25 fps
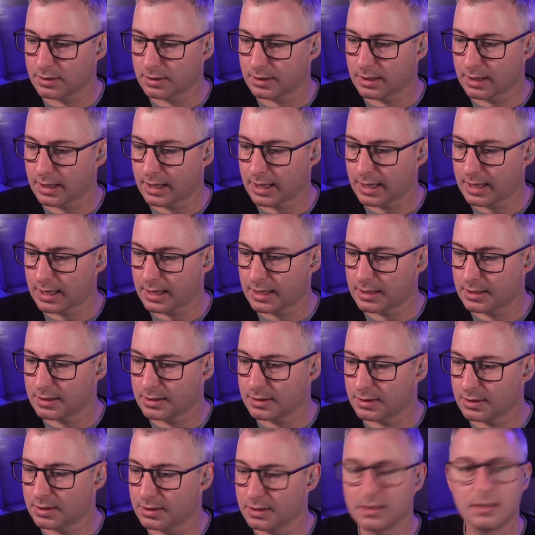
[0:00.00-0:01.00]

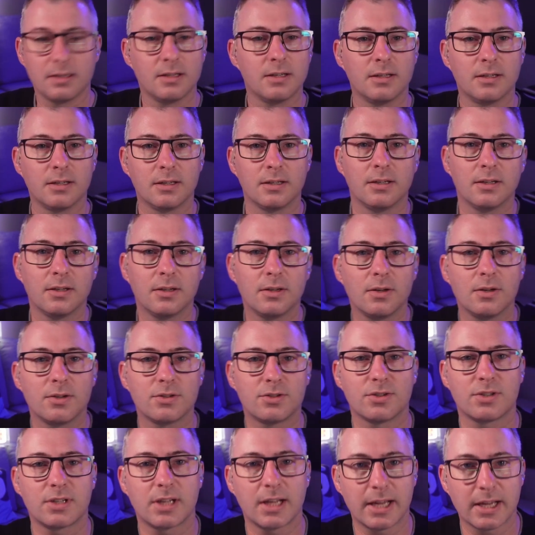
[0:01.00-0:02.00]
and
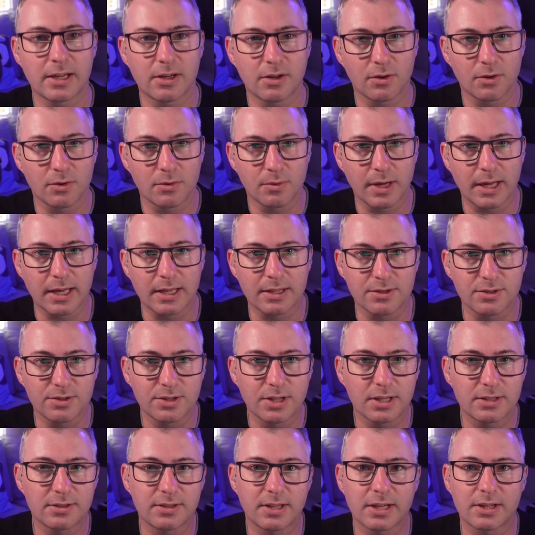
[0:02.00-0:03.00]
urgent echo and
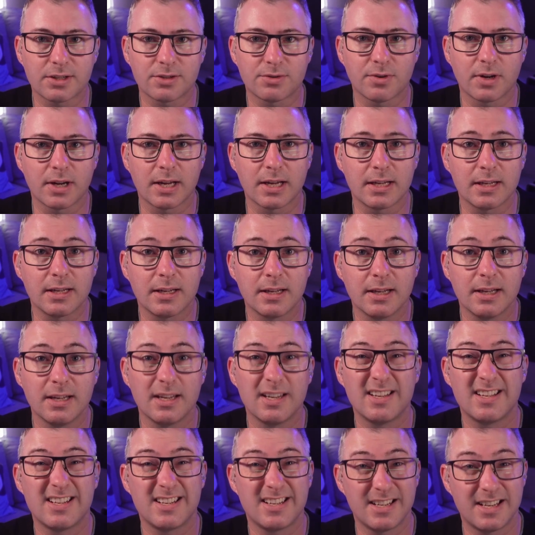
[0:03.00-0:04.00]
chest x-ray,
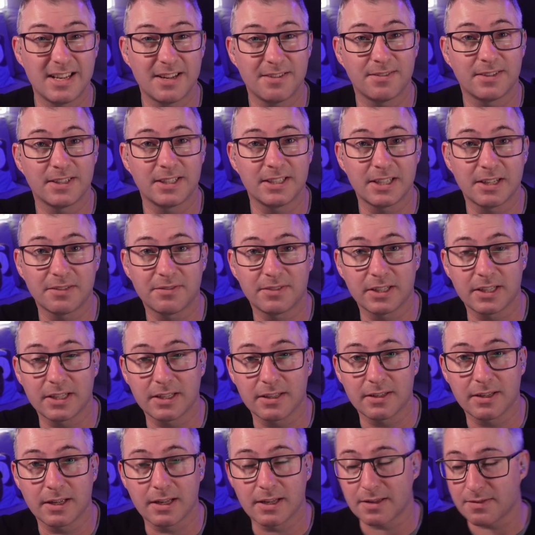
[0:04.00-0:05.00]

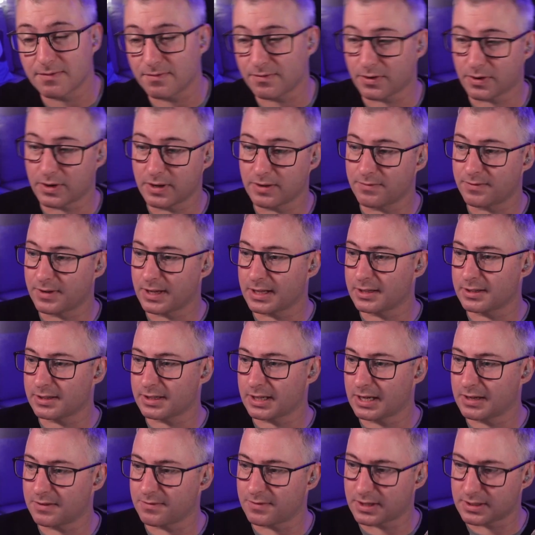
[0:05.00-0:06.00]
definitely very valid
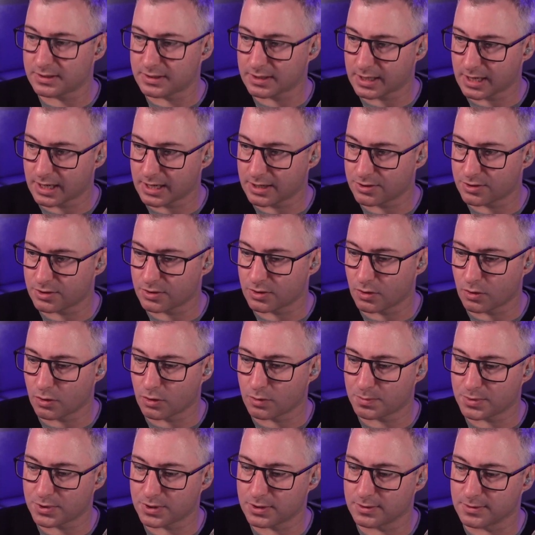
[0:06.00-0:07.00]
investigation
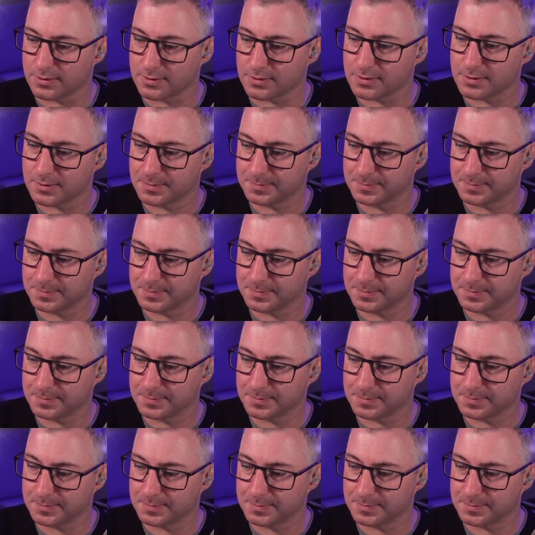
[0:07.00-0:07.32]
options.